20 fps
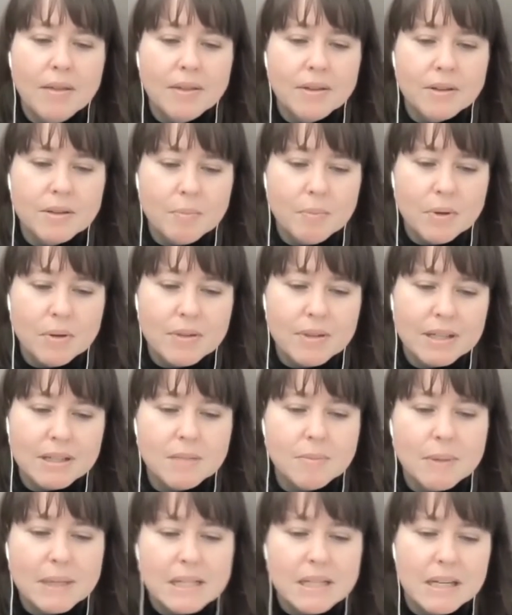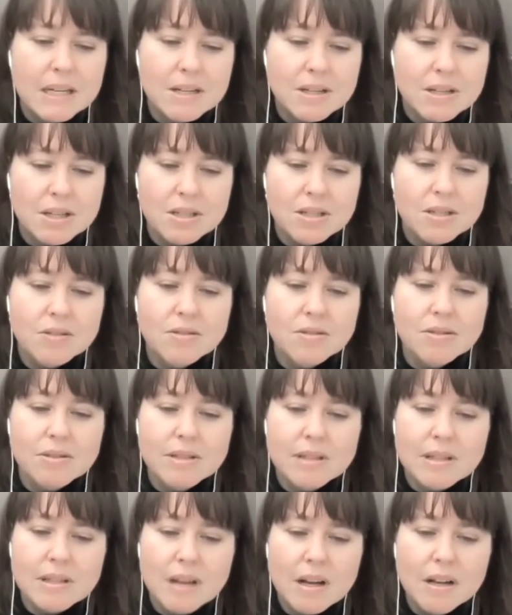There's both expectations on
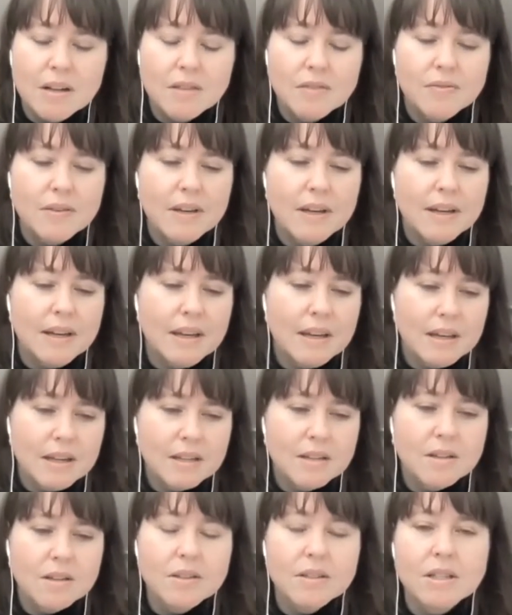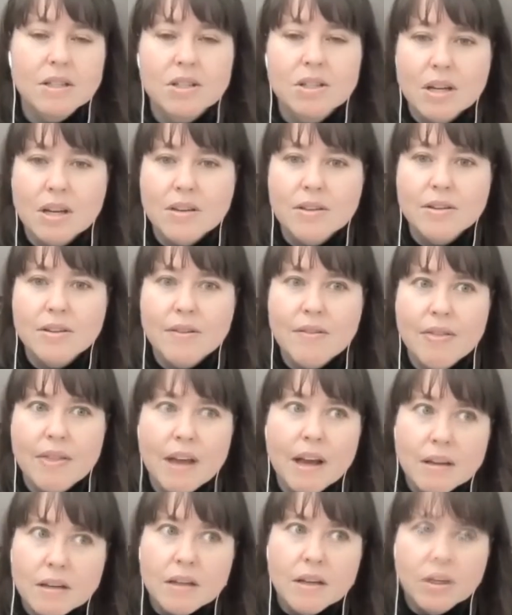yourself and on each other
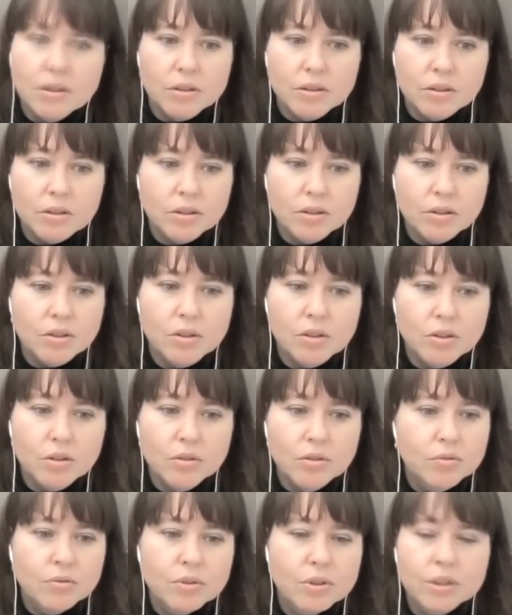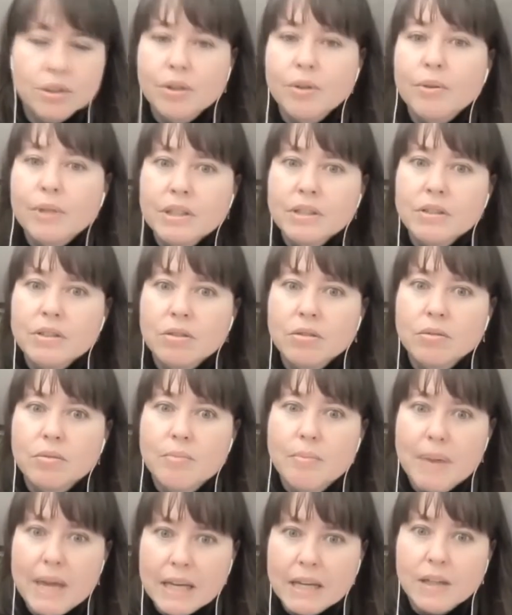that you are going to
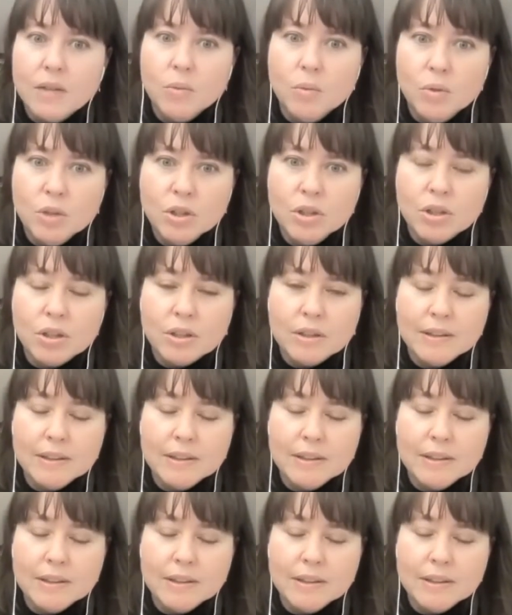make it work.